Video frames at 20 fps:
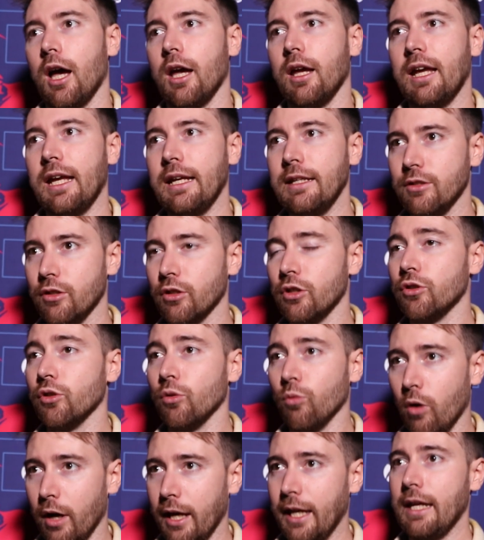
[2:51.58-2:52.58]
he's going to
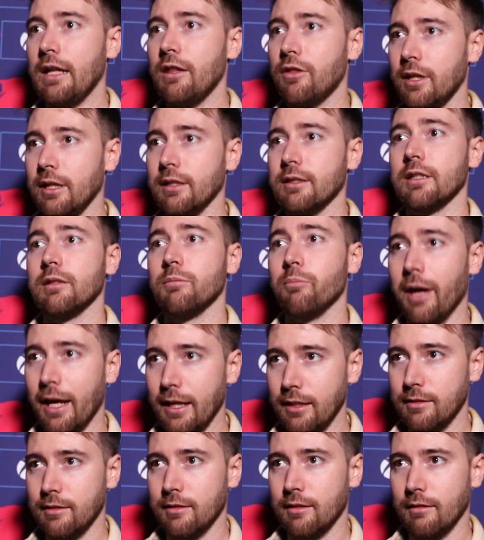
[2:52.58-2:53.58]
do what he thinks is
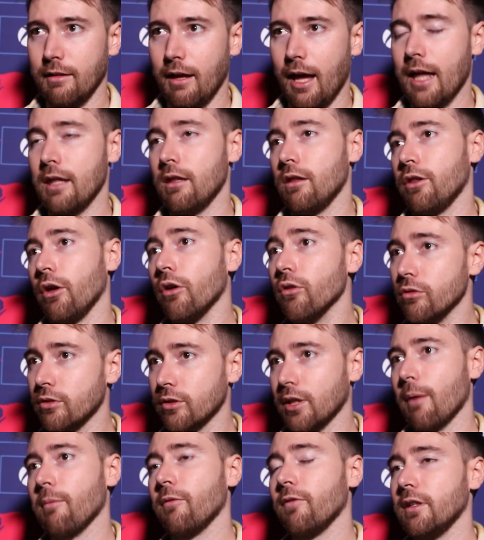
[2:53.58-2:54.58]
best, and
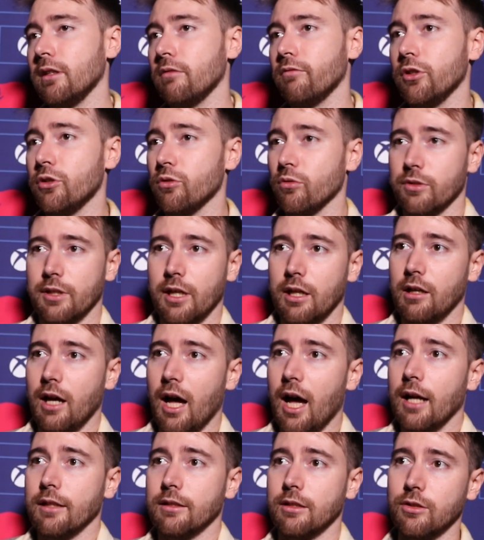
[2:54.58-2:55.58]
those type of individuals
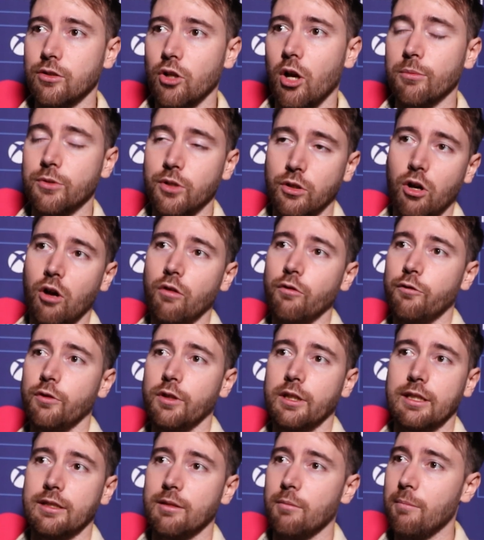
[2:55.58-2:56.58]
are hard to stop. So
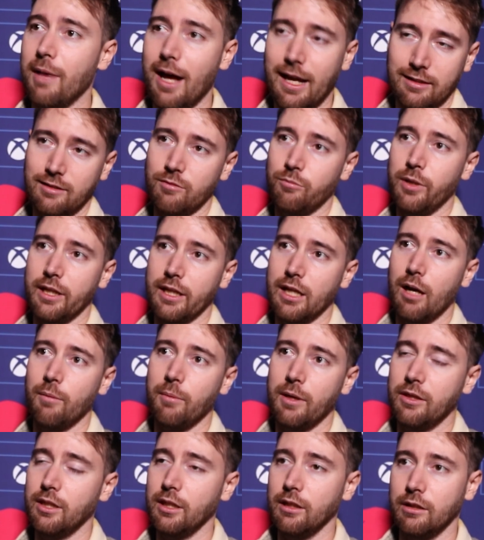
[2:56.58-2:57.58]
Config is a massive
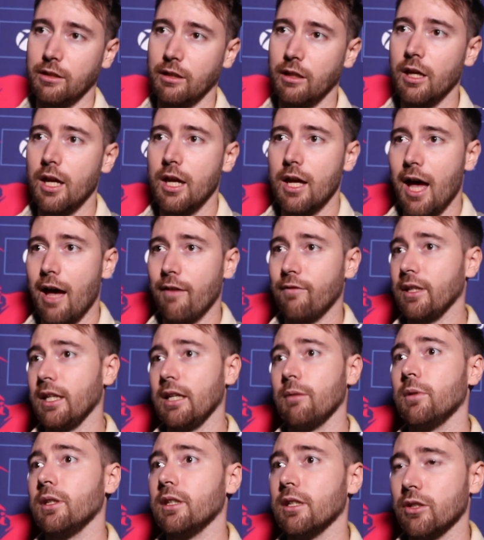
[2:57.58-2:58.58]
pickup. I think that
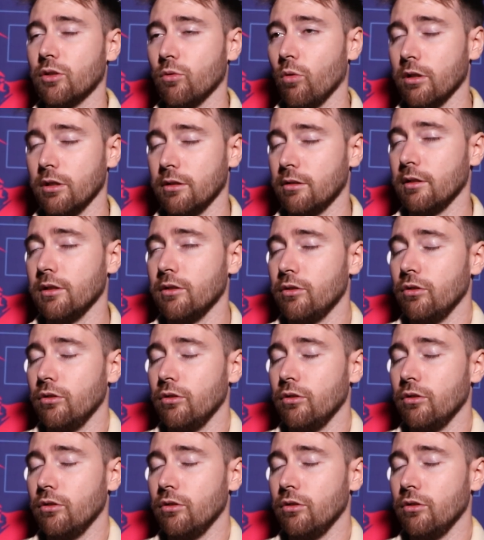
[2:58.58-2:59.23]
having him in this squad is